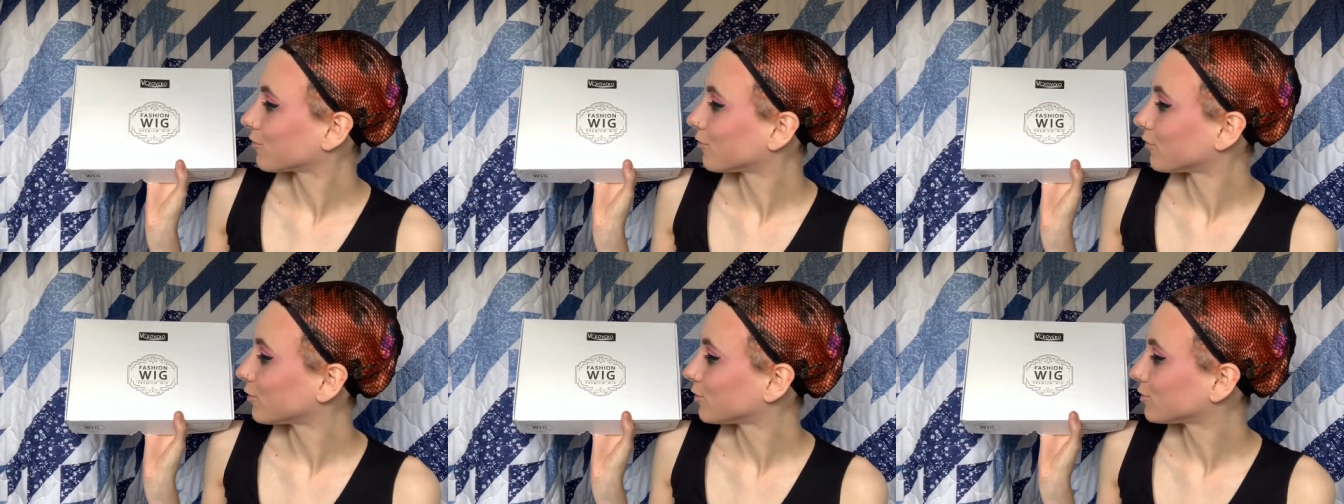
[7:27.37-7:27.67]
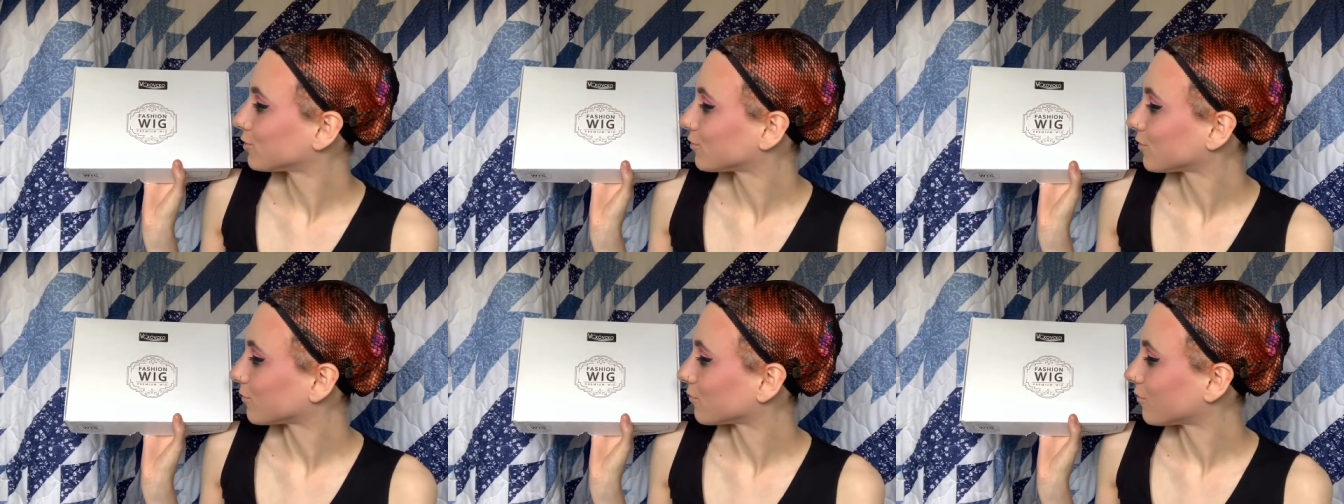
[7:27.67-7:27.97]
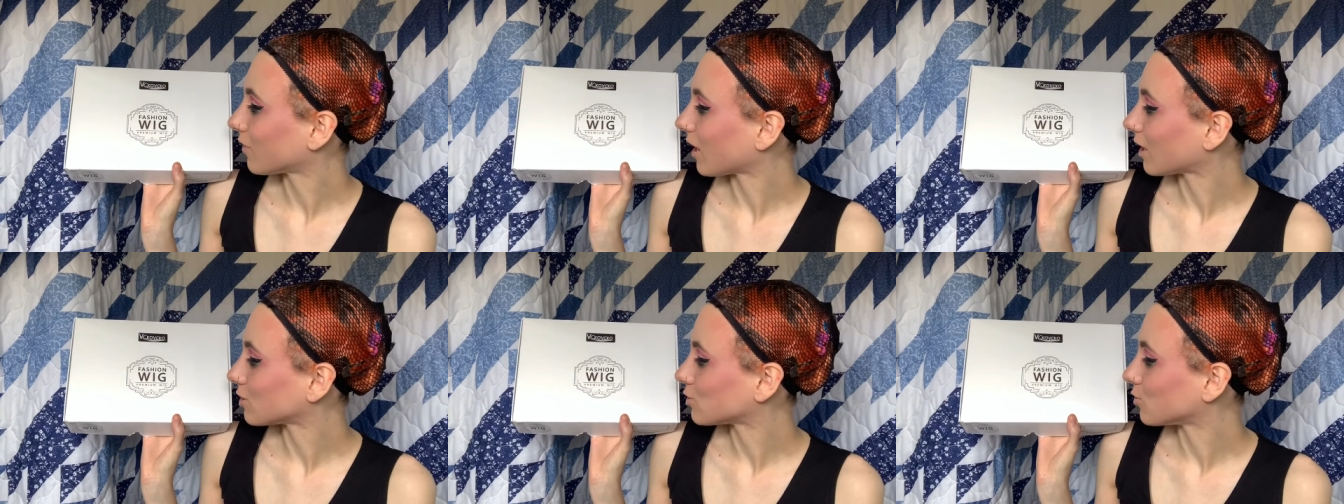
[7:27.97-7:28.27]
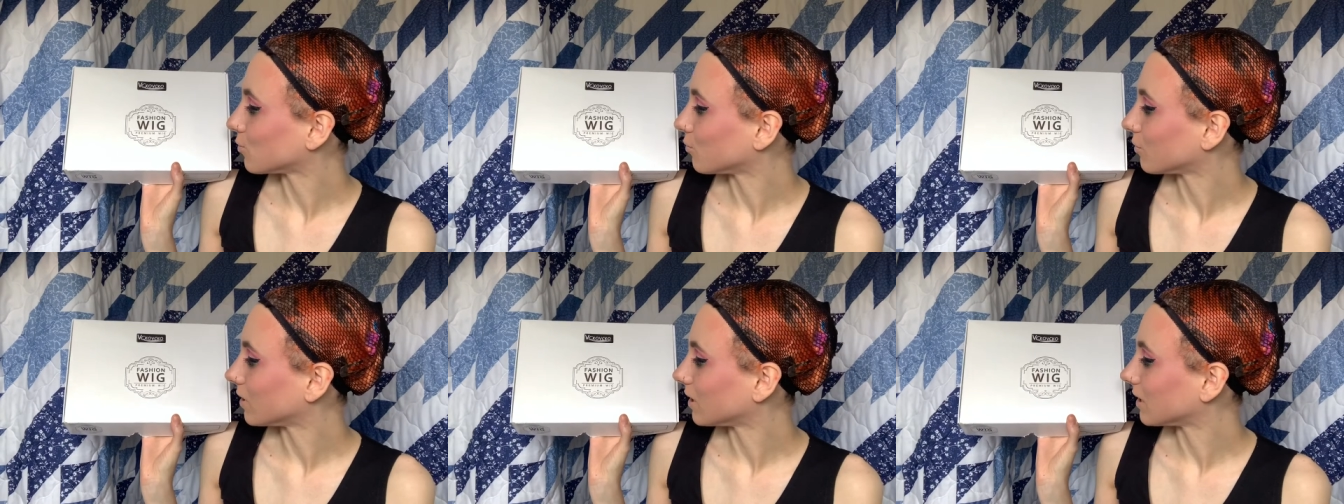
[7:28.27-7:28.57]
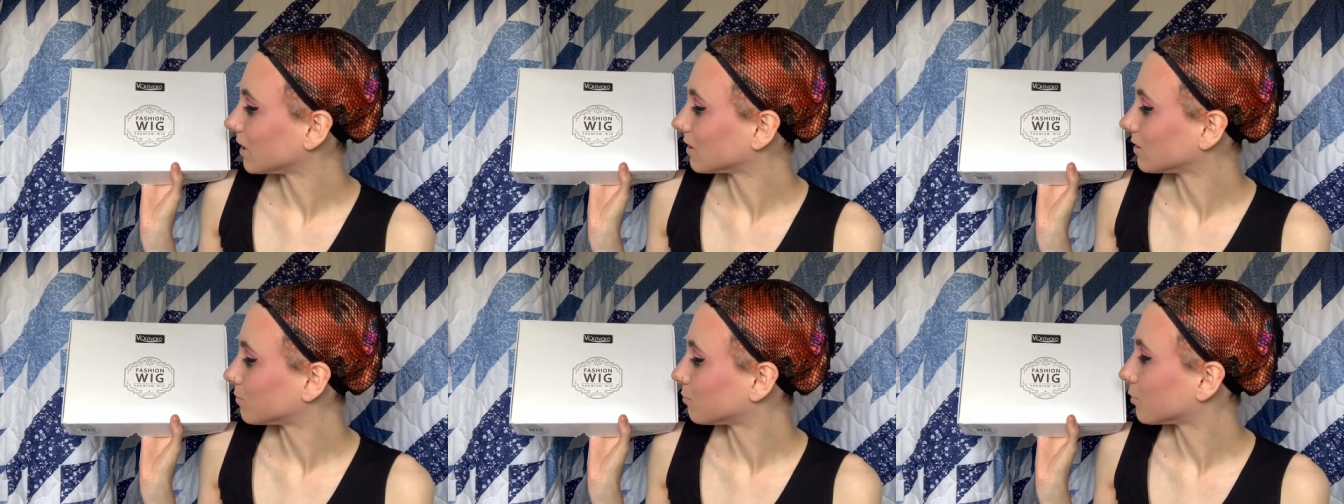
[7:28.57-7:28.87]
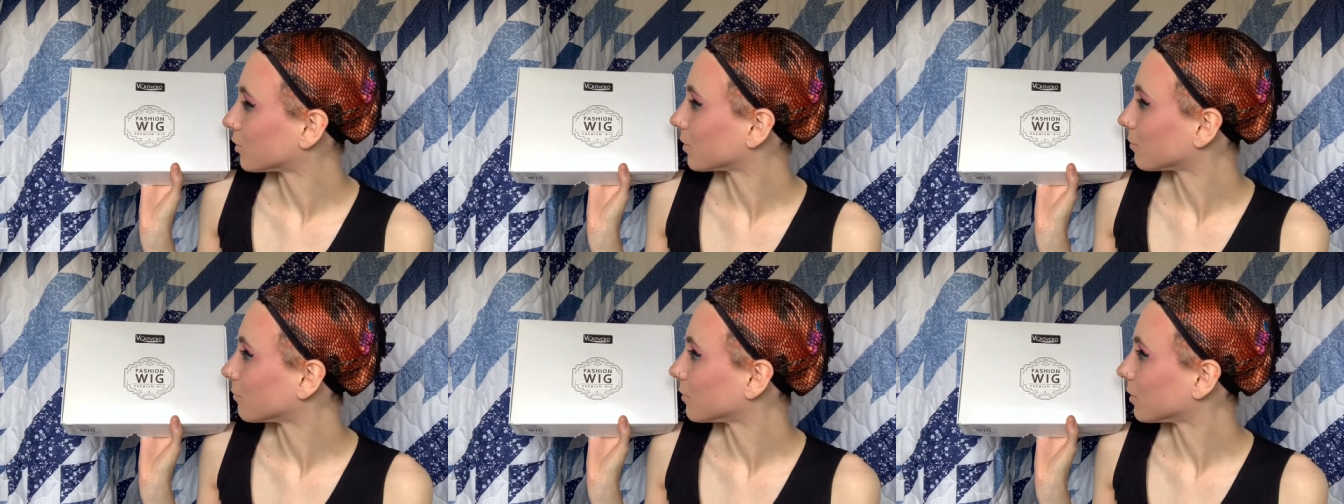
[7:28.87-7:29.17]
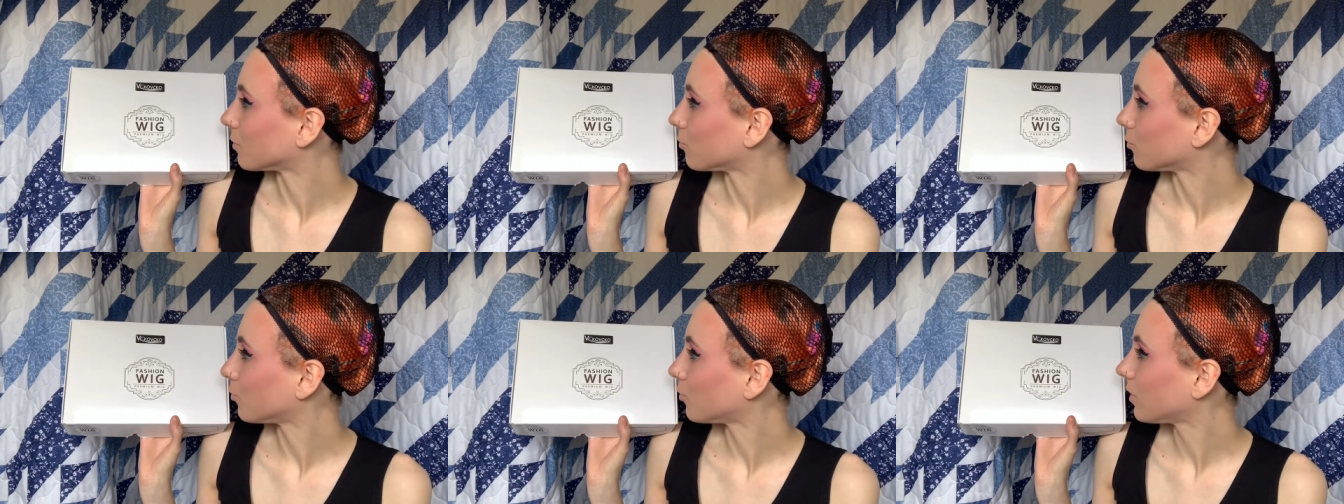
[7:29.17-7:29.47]
first from Fashion Wigs,
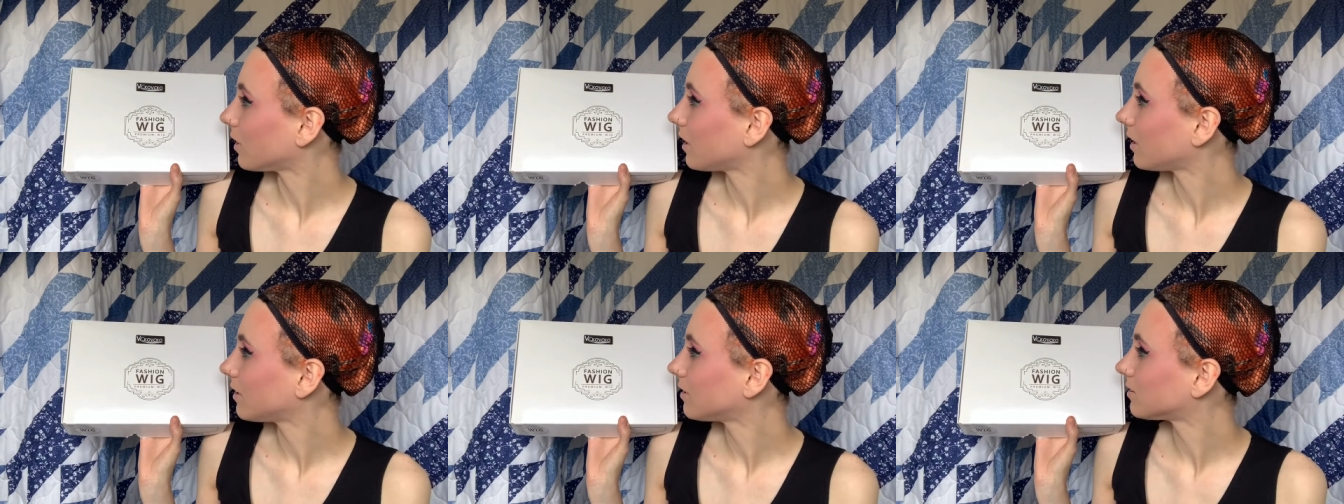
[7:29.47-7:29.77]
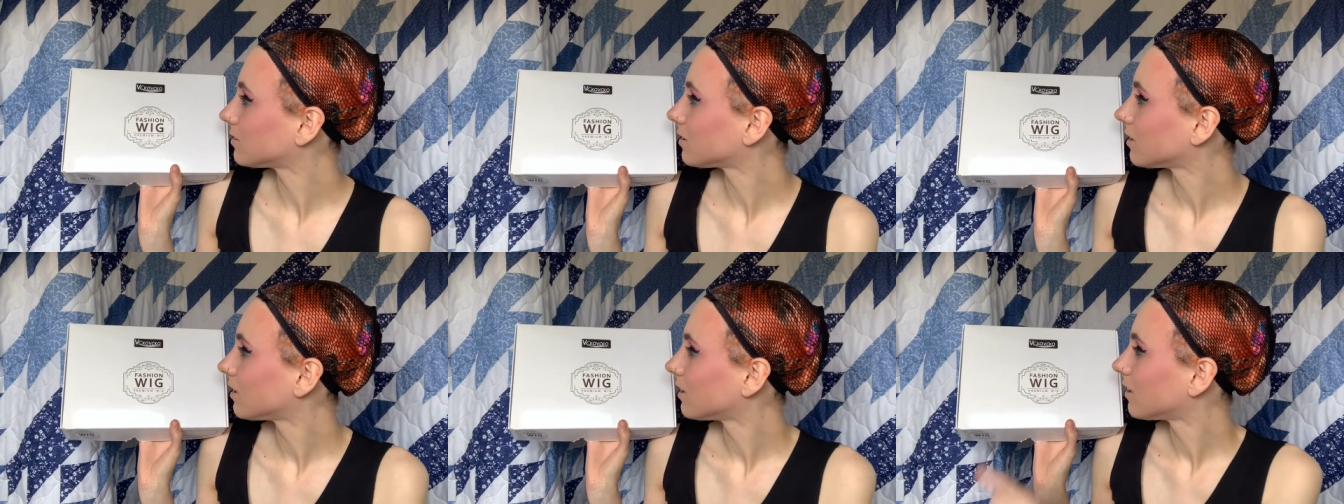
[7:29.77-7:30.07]
Premium Wigs